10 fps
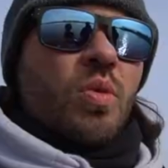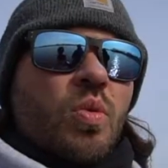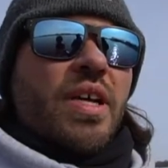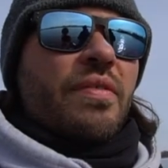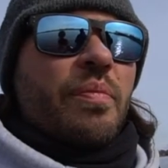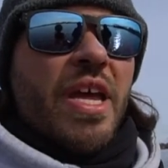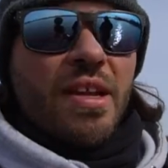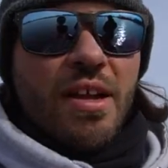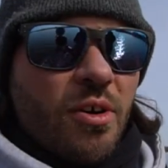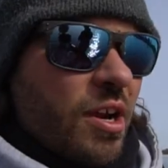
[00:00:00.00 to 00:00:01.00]
we have made
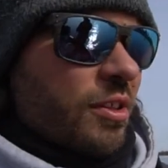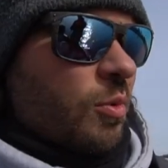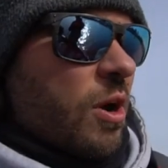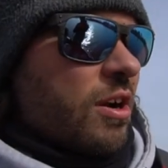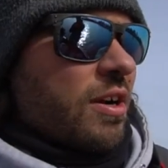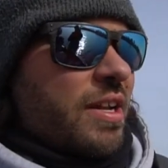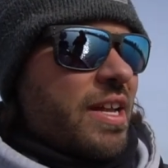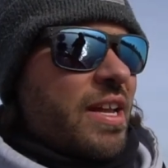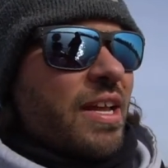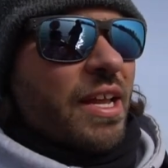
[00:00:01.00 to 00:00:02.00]
it out on the water
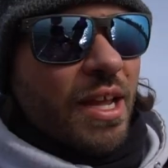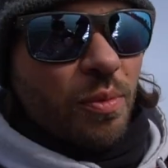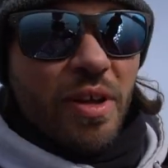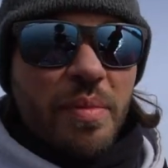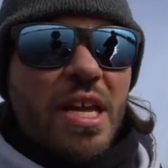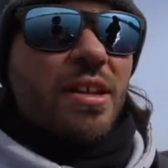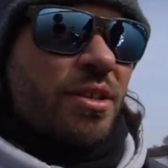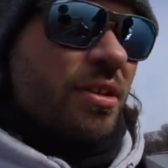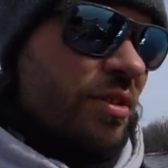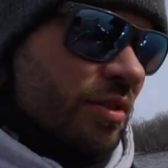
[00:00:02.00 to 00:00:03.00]
and we have made
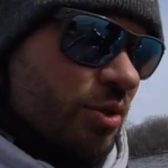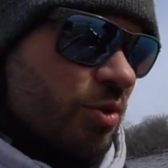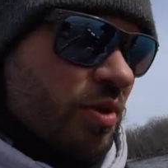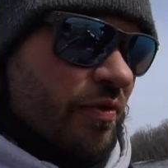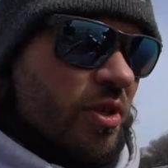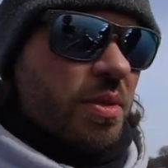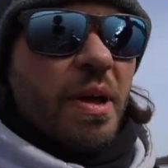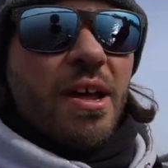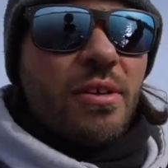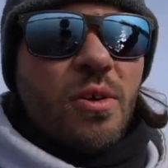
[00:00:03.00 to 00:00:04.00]
it to the first spot